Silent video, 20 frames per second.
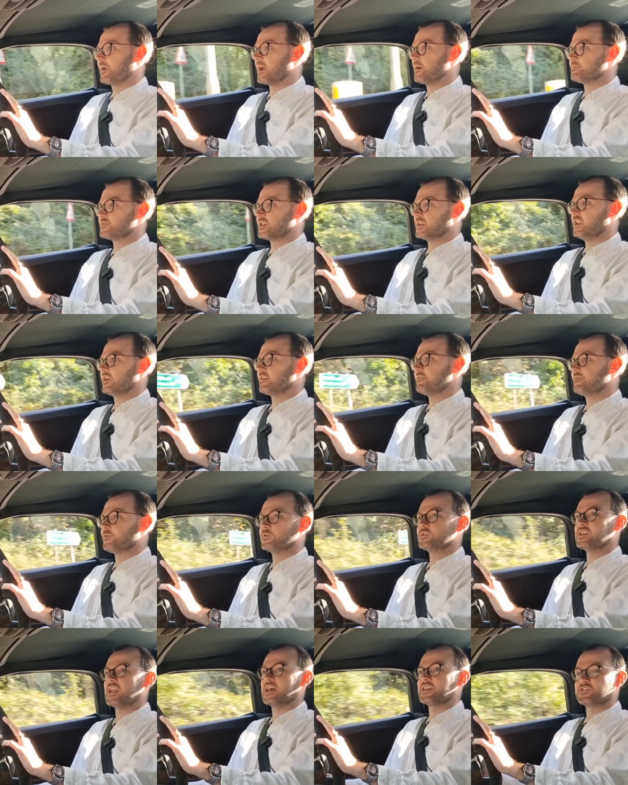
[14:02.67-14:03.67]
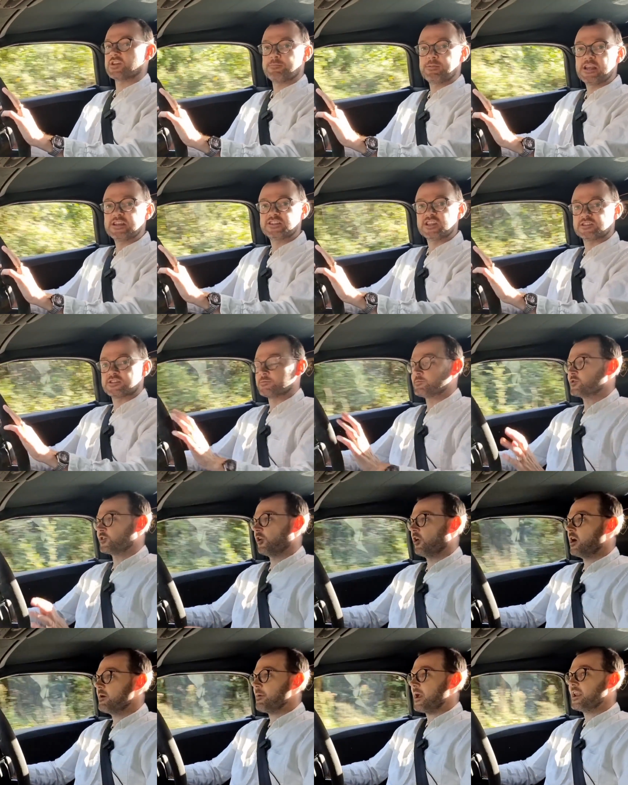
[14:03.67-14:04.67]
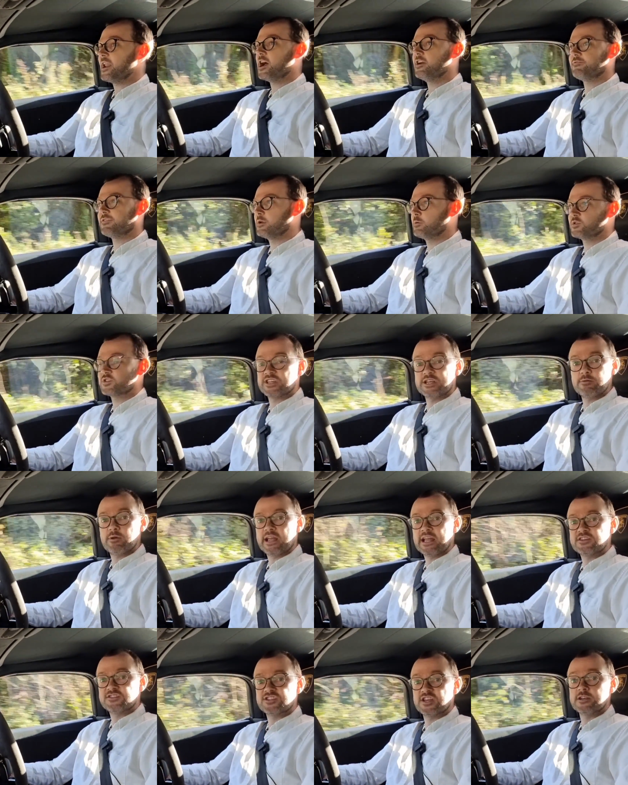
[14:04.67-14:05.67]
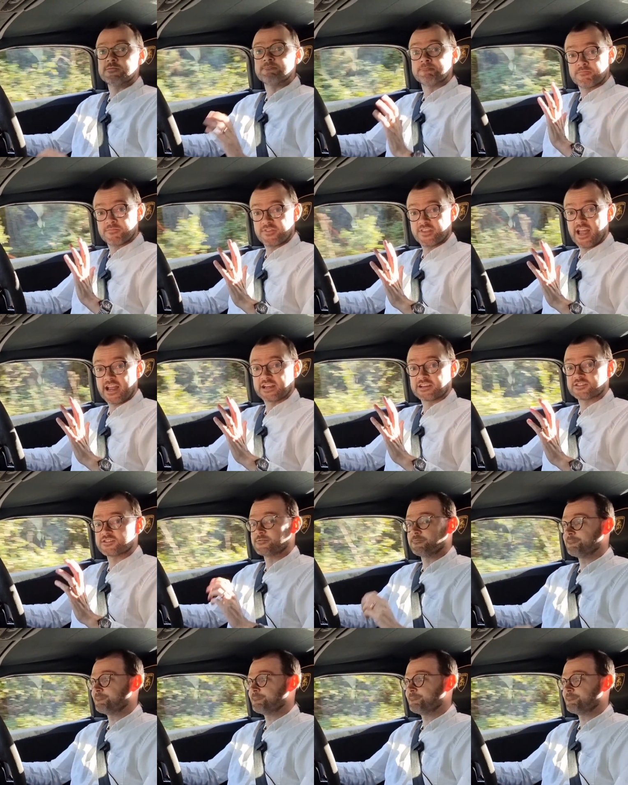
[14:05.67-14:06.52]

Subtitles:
up. So looking forward to that. So please hit subscribe, and hopefully we'll see you again soon. Thanks.